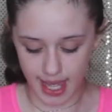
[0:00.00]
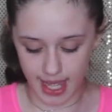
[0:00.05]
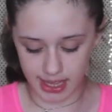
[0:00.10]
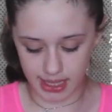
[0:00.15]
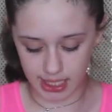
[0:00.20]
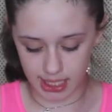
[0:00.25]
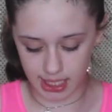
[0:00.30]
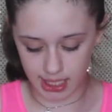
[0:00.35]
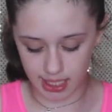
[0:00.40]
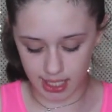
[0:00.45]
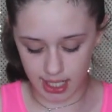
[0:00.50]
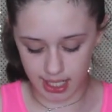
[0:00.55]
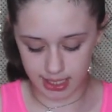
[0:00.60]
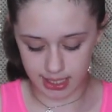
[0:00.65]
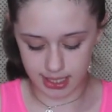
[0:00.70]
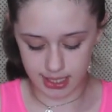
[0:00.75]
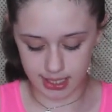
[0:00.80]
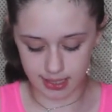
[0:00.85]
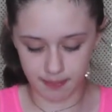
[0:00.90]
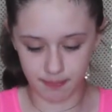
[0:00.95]
And then I
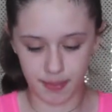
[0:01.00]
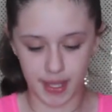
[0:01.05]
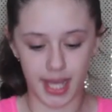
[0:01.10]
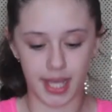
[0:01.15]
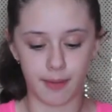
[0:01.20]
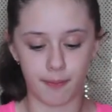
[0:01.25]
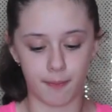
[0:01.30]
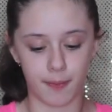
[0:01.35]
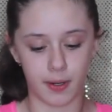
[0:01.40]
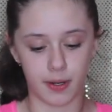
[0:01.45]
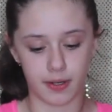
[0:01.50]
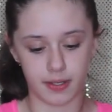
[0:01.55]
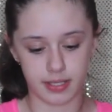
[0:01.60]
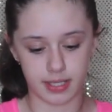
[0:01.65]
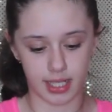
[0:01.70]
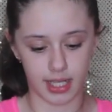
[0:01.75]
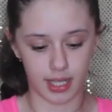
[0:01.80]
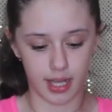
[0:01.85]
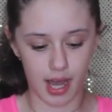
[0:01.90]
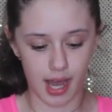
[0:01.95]
got some
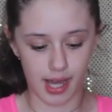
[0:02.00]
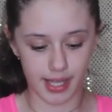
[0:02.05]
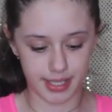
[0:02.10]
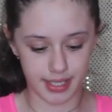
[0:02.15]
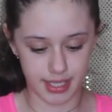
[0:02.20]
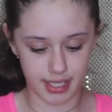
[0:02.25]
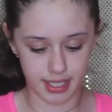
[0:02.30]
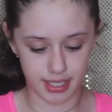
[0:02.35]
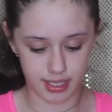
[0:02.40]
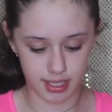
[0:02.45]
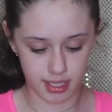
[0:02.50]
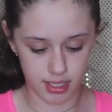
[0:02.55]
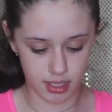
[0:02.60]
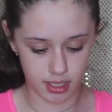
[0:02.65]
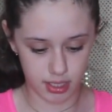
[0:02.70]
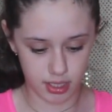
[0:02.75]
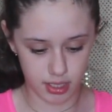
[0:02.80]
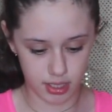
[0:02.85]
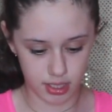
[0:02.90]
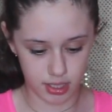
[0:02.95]
papers. I got
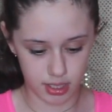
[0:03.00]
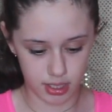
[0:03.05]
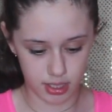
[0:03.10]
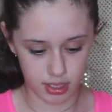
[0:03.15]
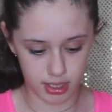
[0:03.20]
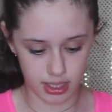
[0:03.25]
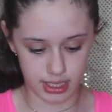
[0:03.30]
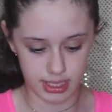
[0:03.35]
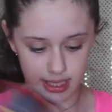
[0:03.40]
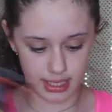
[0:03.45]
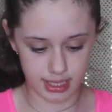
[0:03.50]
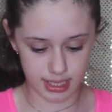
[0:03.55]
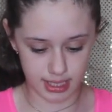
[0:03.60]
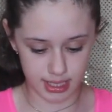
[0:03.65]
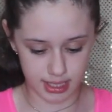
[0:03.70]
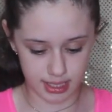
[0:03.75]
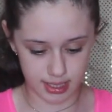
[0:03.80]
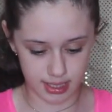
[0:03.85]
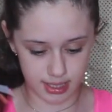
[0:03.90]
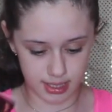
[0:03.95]
this
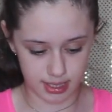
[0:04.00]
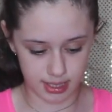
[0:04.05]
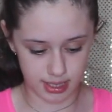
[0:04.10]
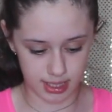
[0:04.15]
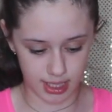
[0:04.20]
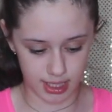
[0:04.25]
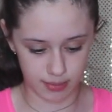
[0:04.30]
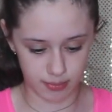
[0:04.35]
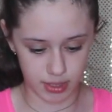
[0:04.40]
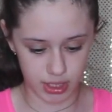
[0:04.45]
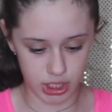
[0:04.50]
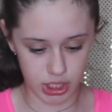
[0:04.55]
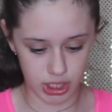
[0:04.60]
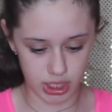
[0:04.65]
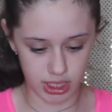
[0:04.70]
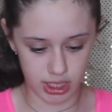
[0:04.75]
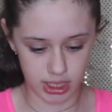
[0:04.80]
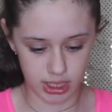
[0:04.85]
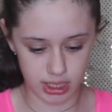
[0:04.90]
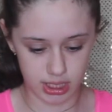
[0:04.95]

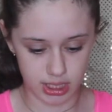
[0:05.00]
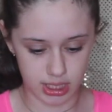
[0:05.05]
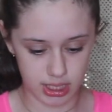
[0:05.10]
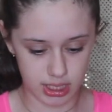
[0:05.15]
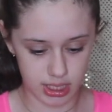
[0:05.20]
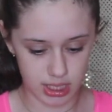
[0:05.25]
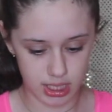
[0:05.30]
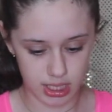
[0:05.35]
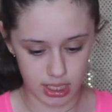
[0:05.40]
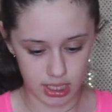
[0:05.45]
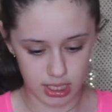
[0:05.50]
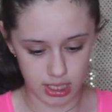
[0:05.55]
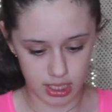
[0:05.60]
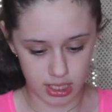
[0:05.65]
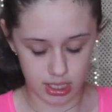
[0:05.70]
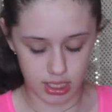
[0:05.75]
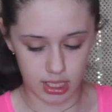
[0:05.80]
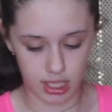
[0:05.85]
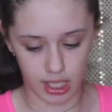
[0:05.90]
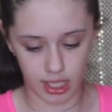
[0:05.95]
damages.
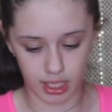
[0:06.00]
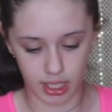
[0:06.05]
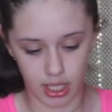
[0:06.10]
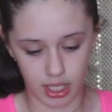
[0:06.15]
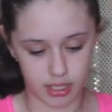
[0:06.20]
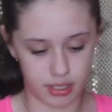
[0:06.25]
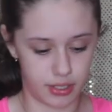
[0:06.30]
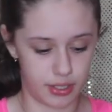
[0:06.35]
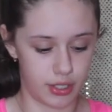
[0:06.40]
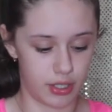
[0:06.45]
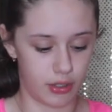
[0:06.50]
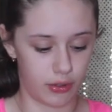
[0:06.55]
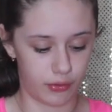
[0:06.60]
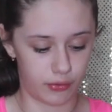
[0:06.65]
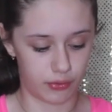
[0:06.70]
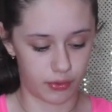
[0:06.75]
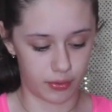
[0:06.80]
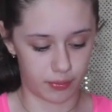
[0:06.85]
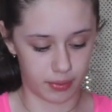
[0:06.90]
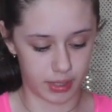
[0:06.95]
I got a note
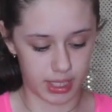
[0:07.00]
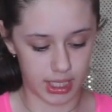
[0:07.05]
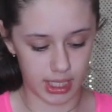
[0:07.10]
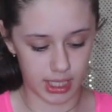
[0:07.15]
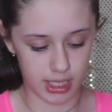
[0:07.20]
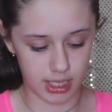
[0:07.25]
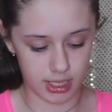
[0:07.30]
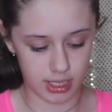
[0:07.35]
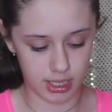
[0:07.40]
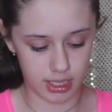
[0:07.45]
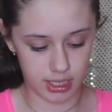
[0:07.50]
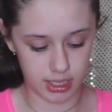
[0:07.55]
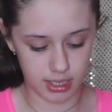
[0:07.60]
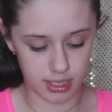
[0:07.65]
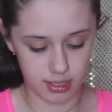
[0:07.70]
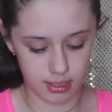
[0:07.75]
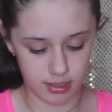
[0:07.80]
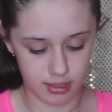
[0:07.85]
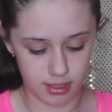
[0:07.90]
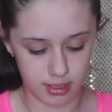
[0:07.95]
from
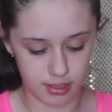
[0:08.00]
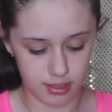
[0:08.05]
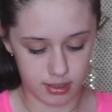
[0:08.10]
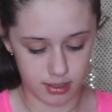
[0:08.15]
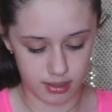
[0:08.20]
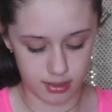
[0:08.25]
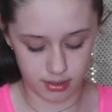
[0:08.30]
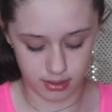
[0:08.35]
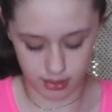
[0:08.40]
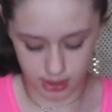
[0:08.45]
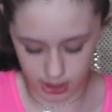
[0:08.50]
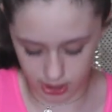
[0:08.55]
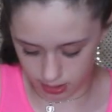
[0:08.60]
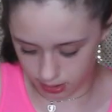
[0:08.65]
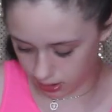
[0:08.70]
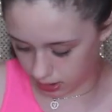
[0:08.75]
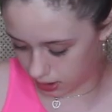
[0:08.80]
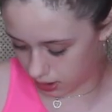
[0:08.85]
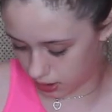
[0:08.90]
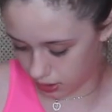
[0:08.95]
Canon.
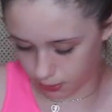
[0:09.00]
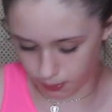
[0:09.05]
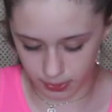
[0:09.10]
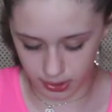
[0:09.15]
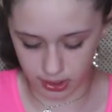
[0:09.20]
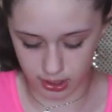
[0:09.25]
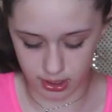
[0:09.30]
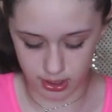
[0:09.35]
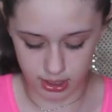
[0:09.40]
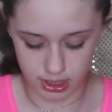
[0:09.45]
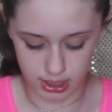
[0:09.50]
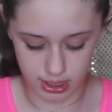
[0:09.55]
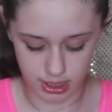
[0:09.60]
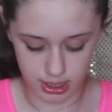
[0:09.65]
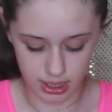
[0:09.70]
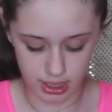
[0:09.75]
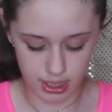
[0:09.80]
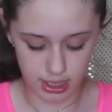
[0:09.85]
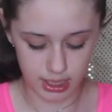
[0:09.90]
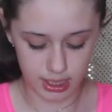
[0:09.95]
Here, let's open this.
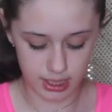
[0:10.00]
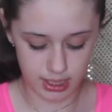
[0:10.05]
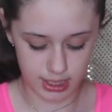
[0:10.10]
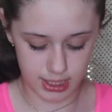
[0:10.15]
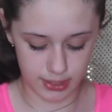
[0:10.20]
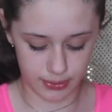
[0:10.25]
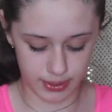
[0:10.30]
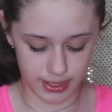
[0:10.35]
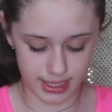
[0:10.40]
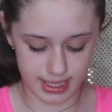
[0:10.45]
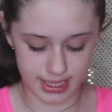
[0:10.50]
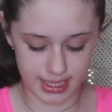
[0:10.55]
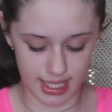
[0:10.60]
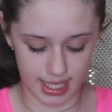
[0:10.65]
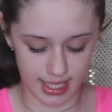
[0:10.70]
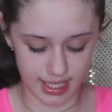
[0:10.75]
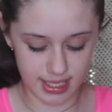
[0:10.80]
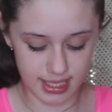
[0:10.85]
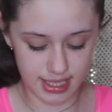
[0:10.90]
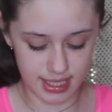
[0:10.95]
See what it
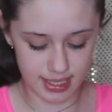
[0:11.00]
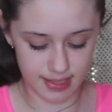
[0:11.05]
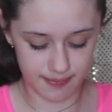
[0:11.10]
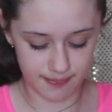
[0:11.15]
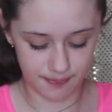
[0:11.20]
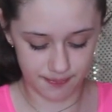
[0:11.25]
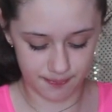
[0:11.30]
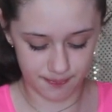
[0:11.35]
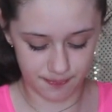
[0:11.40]
says.